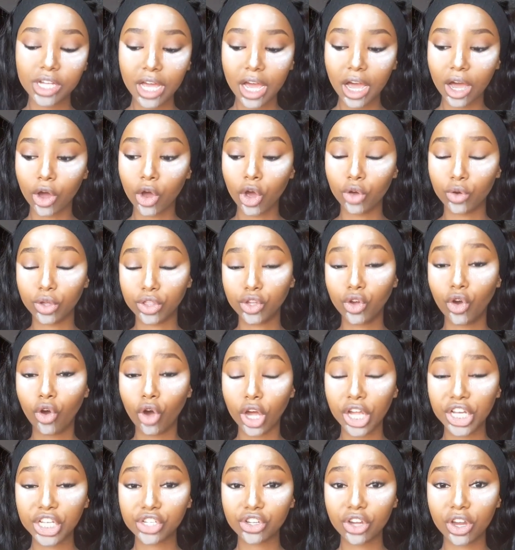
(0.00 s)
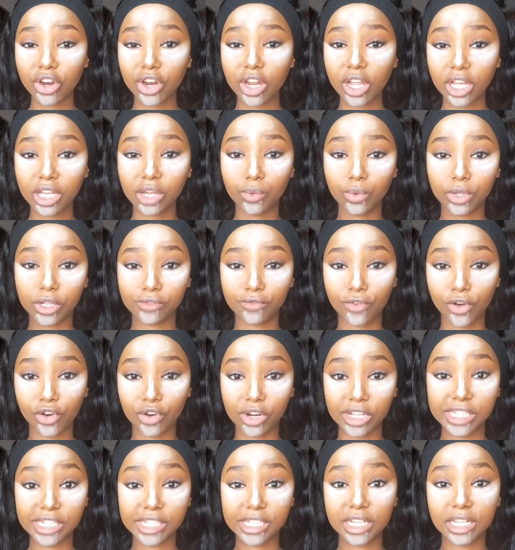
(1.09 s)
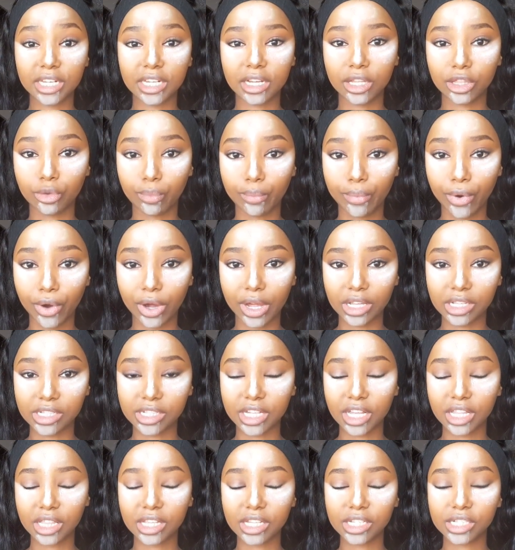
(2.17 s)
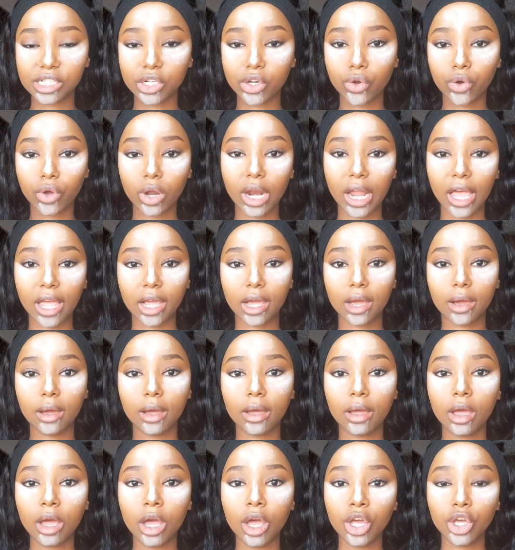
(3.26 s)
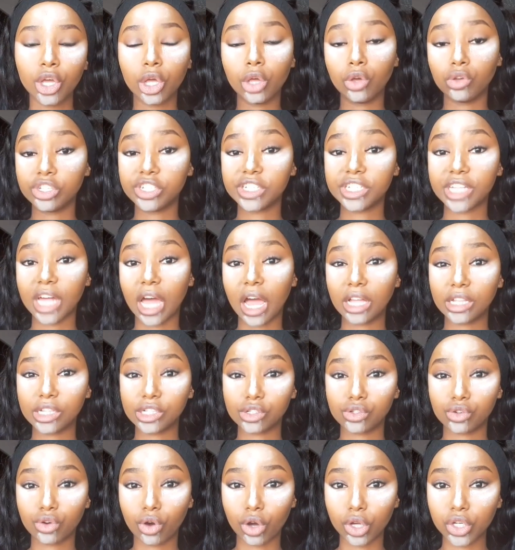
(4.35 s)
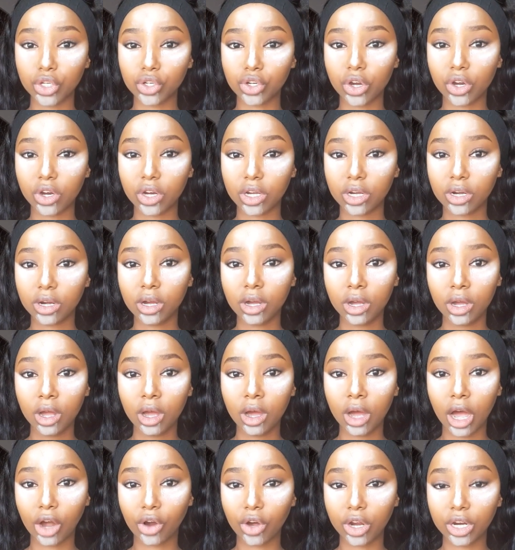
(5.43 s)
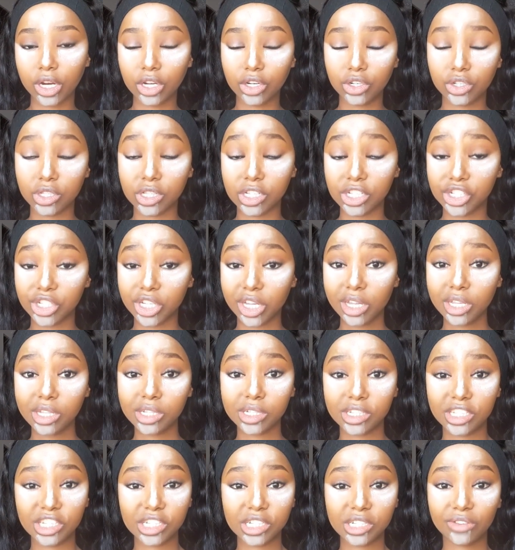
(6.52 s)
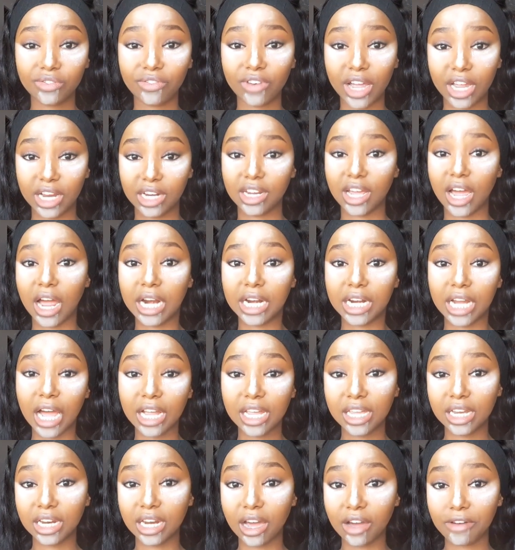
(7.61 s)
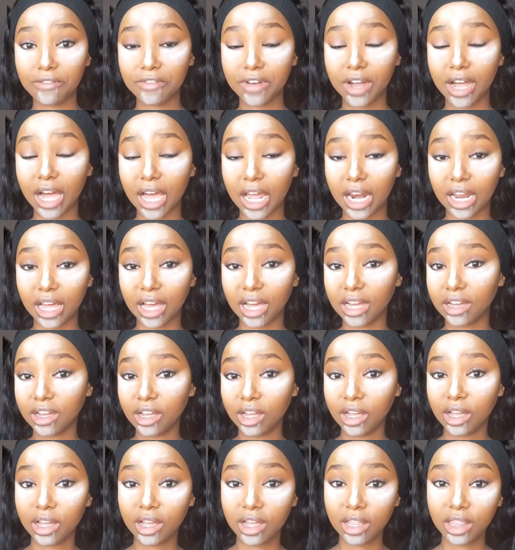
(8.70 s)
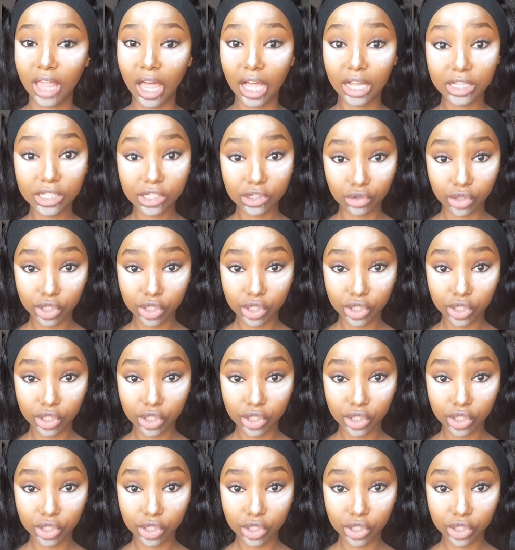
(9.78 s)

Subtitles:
yeah, with contouring, it's for receding the points, and there's no like huge science to contouring according to the shades. Just find a dark enough color that